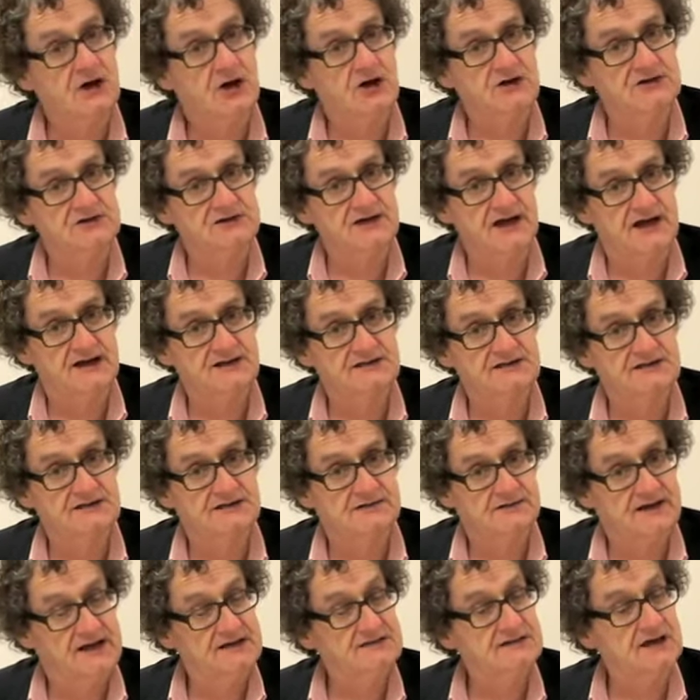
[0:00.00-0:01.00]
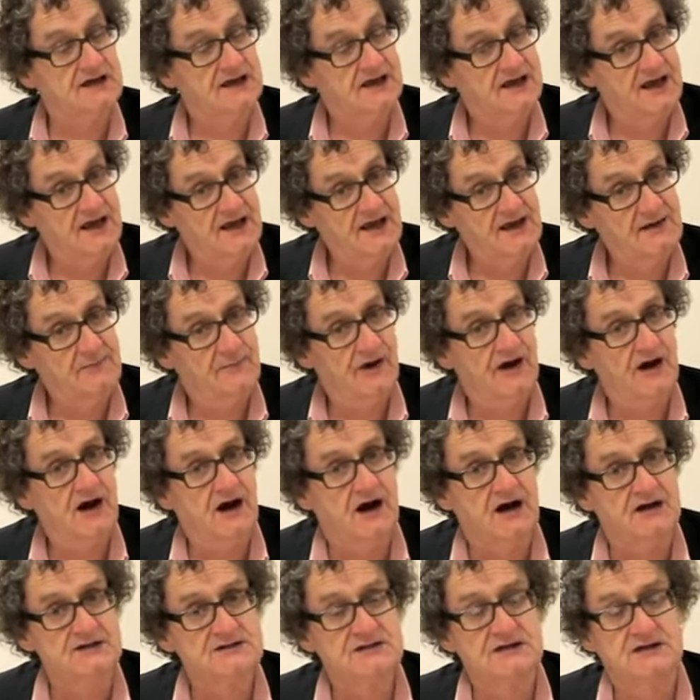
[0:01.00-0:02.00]
context is a key
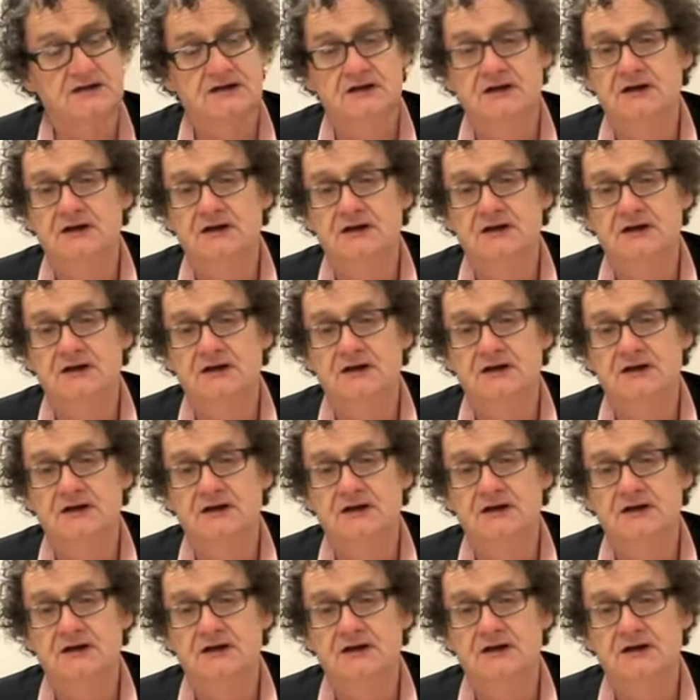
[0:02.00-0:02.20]
part